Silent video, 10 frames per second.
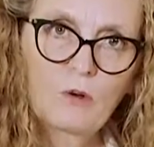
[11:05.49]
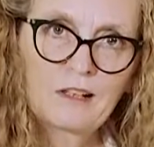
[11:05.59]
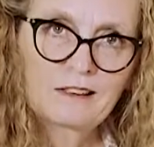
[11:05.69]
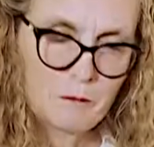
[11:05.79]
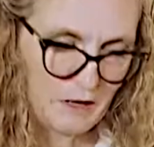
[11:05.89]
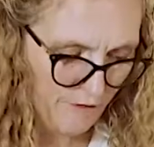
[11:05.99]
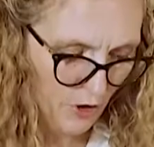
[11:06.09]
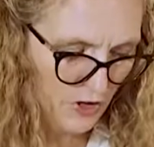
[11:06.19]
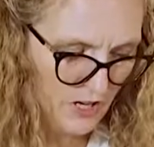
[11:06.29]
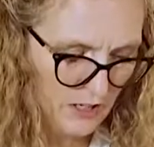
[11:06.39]
a little bit of
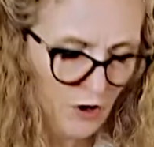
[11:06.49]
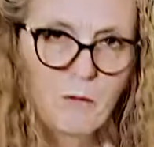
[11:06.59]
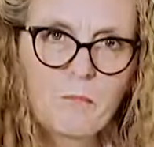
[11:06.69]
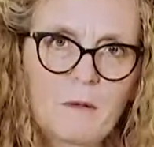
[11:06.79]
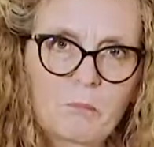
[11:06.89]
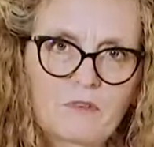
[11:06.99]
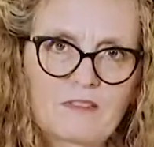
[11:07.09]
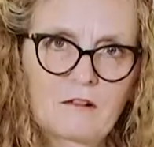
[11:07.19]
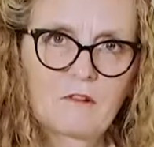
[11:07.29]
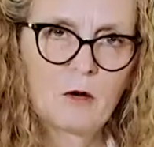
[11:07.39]
honey or maple
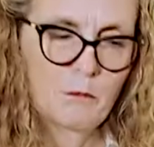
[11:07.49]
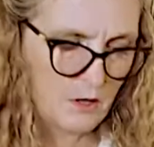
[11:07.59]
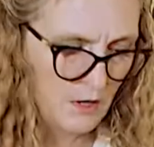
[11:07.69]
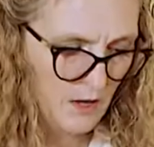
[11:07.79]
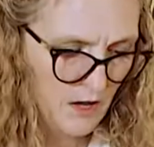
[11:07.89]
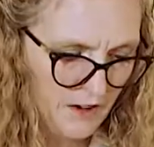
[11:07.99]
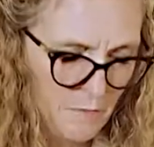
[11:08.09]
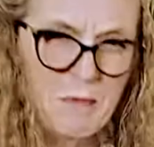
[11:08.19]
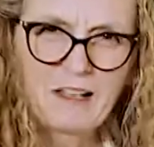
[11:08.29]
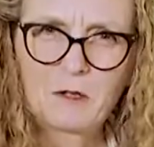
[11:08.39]
syrup and
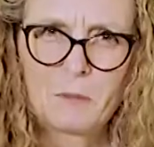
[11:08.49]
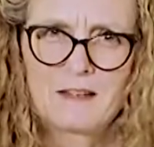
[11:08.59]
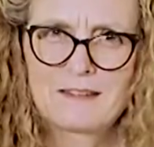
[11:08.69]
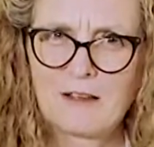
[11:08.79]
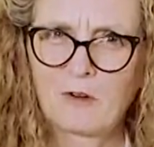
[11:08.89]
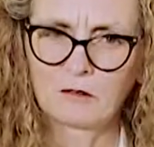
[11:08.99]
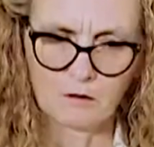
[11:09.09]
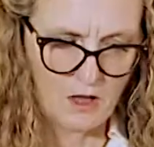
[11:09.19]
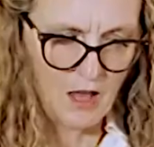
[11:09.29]
maybe a little bit of salt,